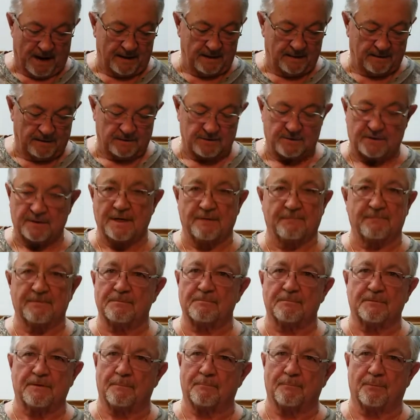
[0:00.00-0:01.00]
Because she never
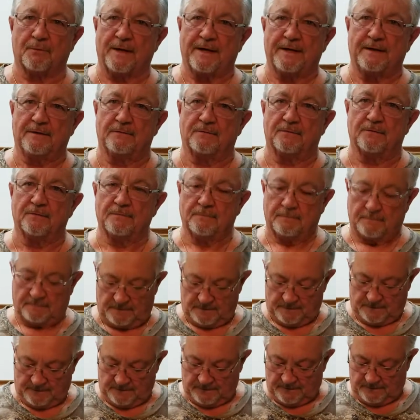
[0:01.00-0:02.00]
complains.
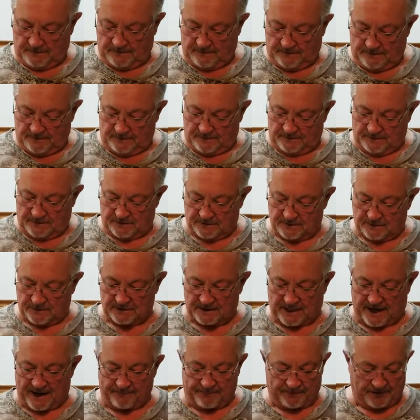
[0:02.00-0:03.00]
She's just
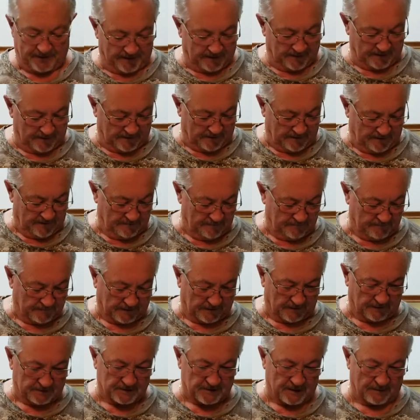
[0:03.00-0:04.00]
happy to get a
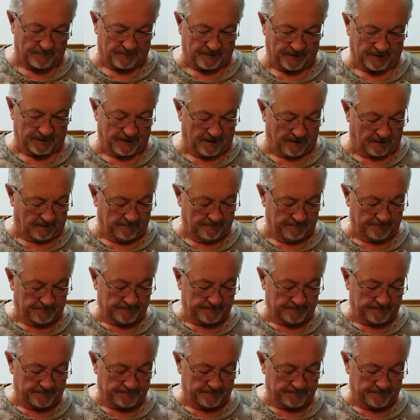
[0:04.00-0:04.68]
little something there.